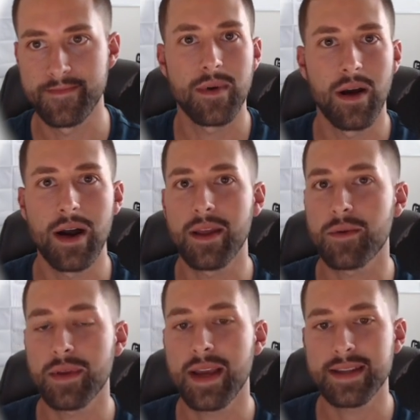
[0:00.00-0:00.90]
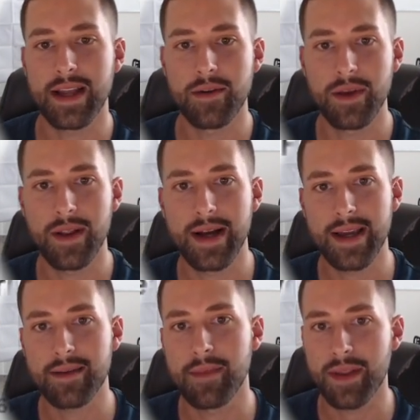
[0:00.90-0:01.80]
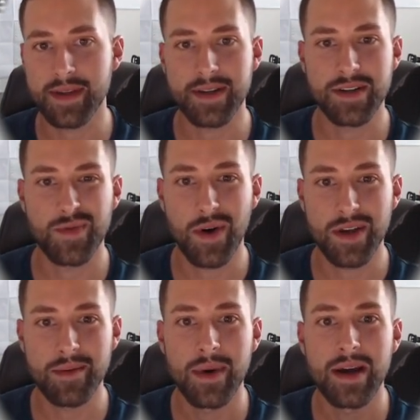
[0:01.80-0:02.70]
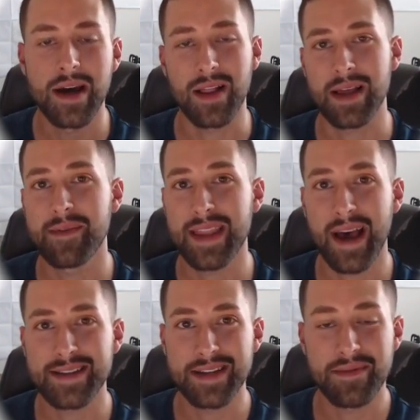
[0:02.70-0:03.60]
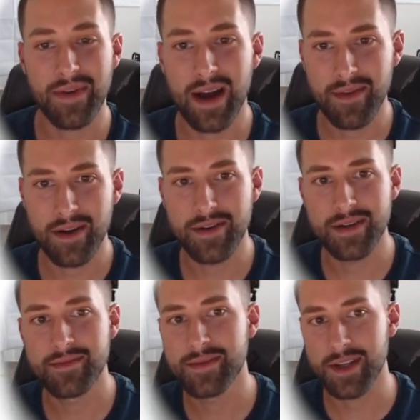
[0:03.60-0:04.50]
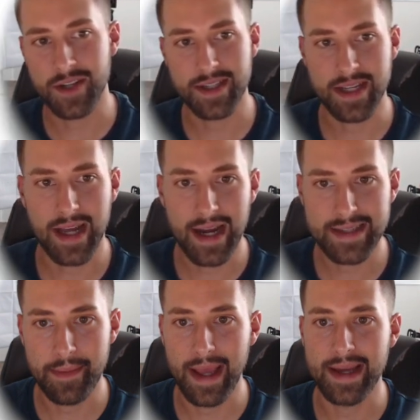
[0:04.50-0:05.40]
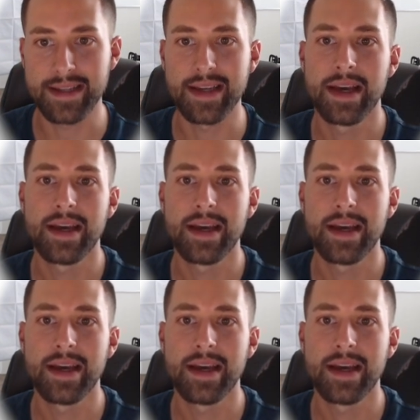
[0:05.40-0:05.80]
All right, 3 things that I really like. Monthly search volume, 11,500, suggesting high demand.